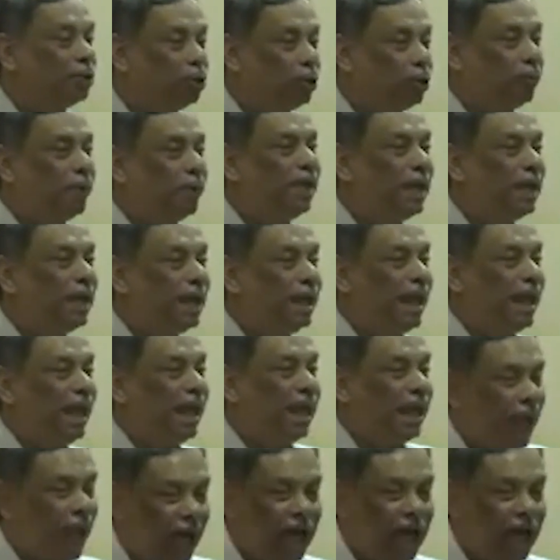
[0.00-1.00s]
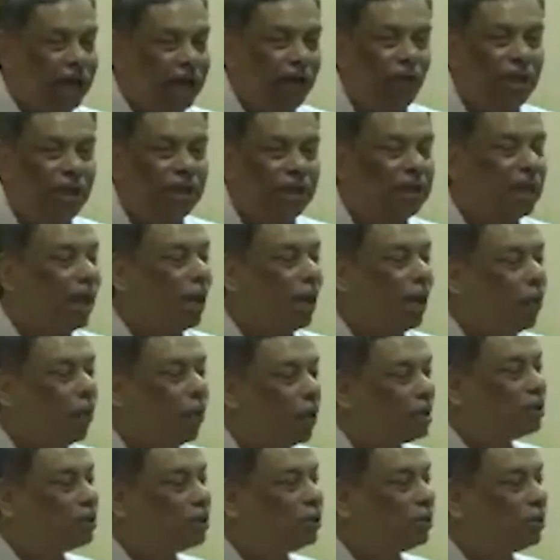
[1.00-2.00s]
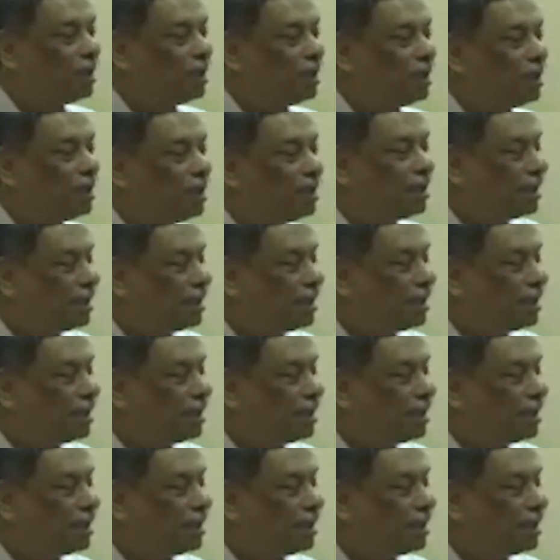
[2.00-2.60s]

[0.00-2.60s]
done, but should be done aligned with what